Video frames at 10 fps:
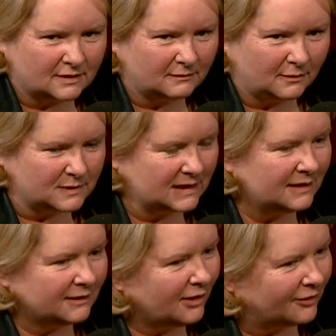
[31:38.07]
I'd, I, was
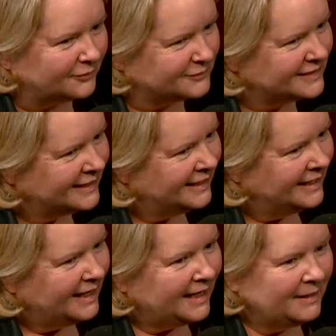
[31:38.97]
kicking goals,
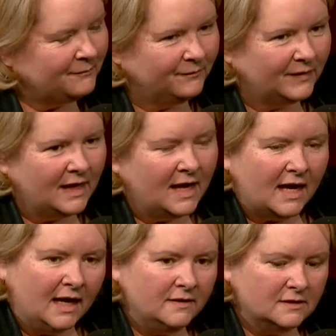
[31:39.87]
um,
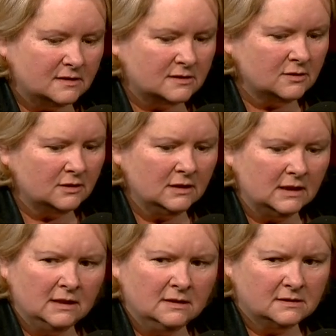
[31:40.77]
and there's a certain
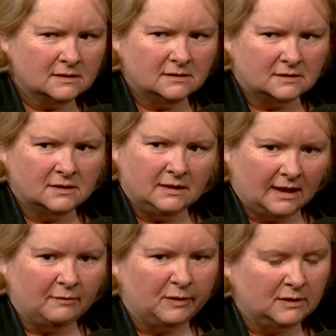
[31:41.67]
innocence to your
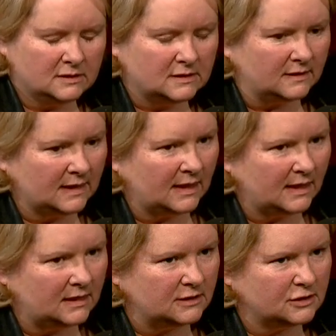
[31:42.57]
happiness at that
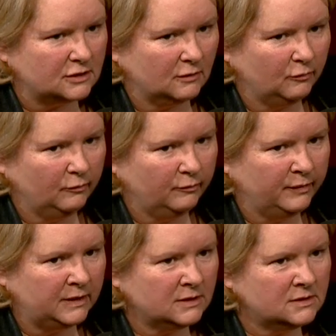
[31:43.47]
age,
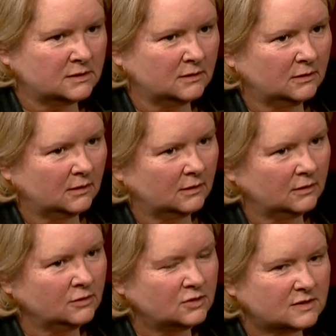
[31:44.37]
because
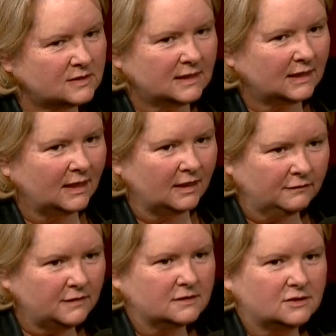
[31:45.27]
you just think
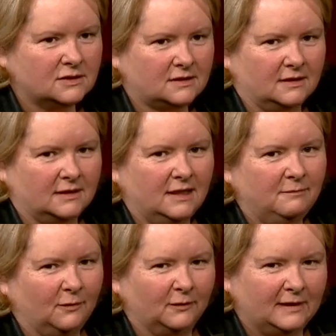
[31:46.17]
everything's just going to
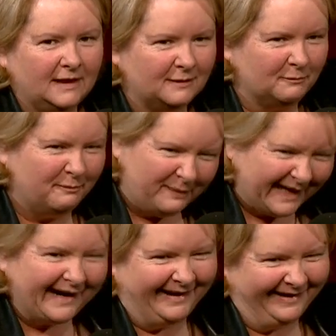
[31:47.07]
keep on getting
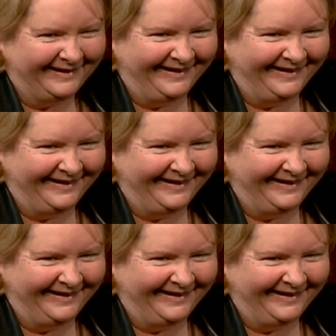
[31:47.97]
better,